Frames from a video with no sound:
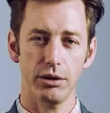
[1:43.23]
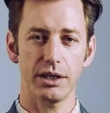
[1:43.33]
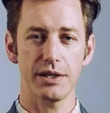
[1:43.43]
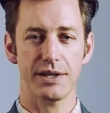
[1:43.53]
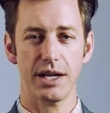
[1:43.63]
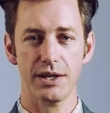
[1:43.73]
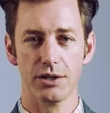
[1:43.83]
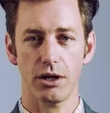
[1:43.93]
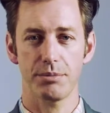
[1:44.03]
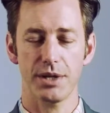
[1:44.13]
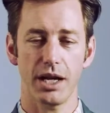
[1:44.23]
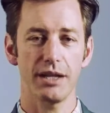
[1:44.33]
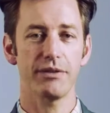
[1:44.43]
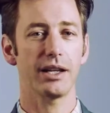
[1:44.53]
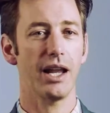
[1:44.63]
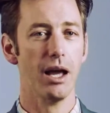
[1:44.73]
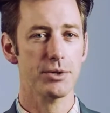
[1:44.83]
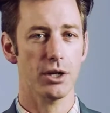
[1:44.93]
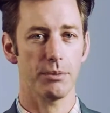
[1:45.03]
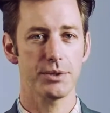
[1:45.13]
at these desktops and even
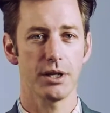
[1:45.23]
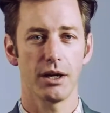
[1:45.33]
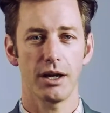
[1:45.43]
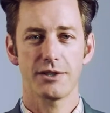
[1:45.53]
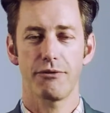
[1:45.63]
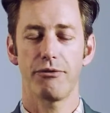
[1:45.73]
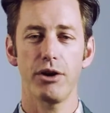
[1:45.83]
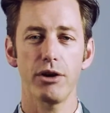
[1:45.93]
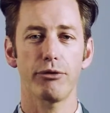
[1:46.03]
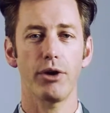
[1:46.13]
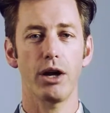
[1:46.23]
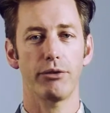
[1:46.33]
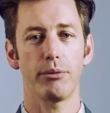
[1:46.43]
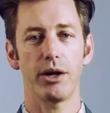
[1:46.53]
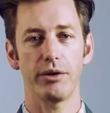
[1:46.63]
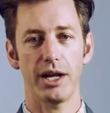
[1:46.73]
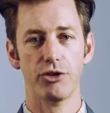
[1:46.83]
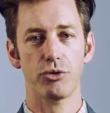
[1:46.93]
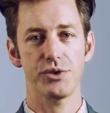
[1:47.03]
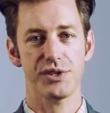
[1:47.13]
laptops, it's very far from our natural